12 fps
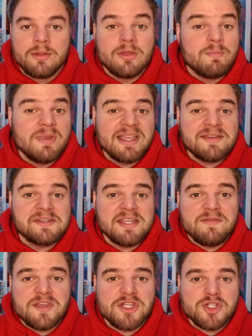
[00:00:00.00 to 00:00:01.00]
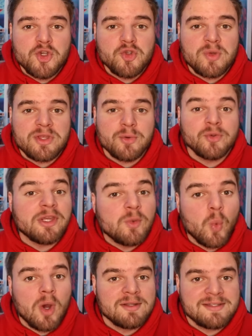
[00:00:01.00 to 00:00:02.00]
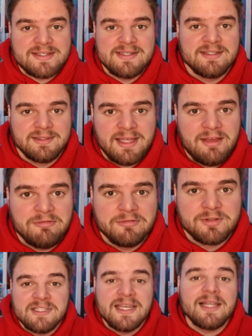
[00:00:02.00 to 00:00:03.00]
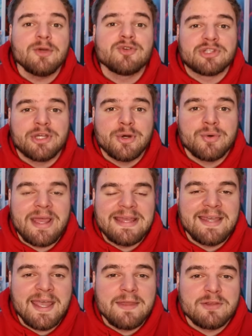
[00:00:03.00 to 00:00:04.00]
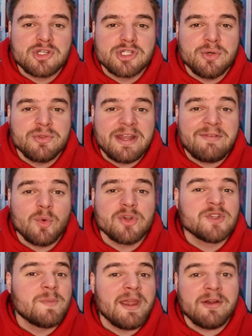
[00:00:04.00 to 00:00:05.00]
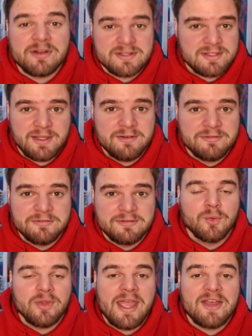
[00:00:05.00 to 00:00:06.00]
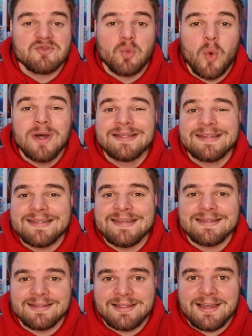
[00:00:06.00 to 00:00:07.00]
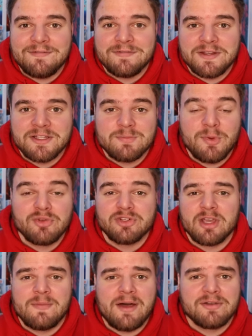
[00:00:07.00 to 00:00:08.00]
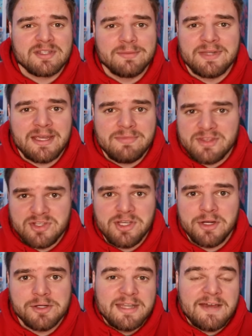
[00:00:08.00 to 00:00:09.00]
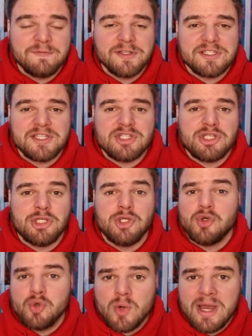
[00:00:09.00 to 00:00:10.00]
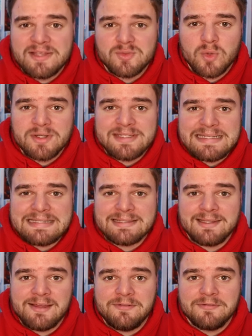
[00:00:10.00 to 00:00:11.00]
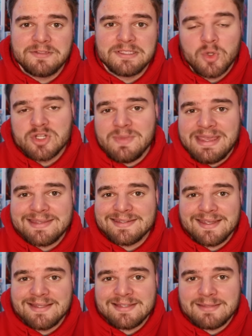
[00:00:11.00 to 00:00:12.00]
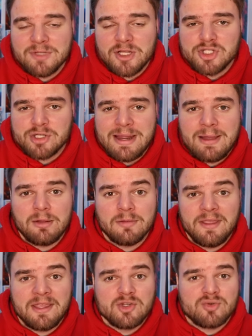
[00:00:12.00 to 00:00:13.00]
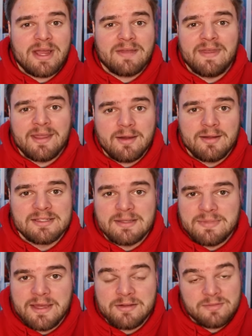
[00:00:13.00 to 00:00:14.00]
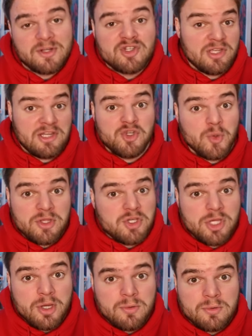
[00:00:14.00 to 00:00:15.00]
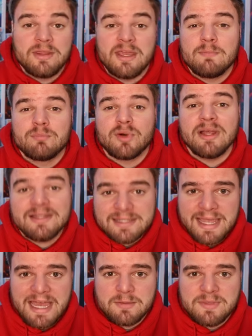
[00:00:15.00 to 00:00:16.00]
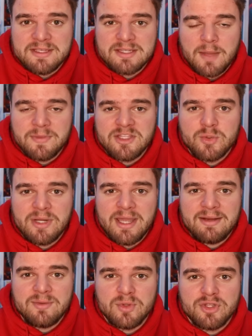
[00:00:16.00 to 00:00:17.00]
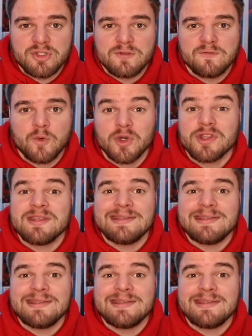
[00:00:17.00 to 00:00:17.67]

The biggest TV shows with only one season left. Yellowstone, aka the show that everyone's parents love, only has one season left and it's supposed to come out sometime this year. Netflix's You has one season left, which makes sense. I'm not sure how long they can drag that concept out as much as I enjoy the show. The Umbrella Academy is coming to an end with its fourth